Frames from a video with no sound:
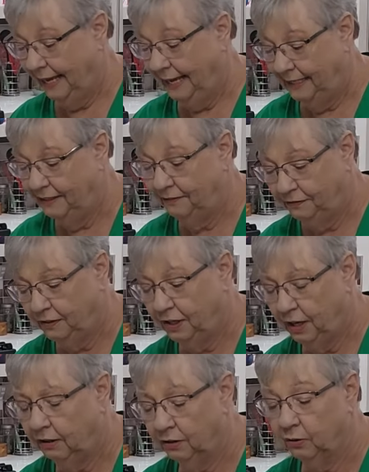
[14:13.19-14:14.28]
and if
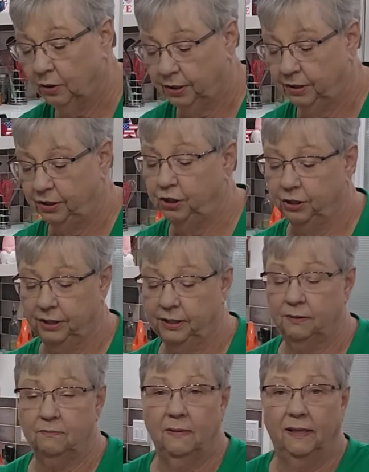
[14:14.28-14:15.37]
y'all could just
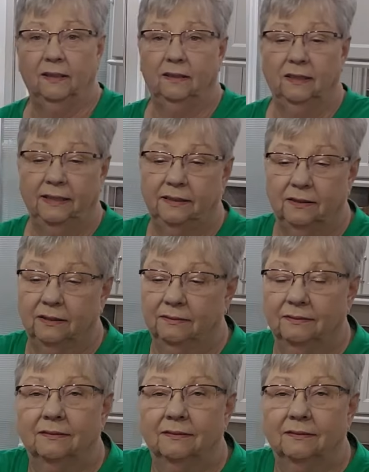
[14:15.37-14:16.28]
smell it,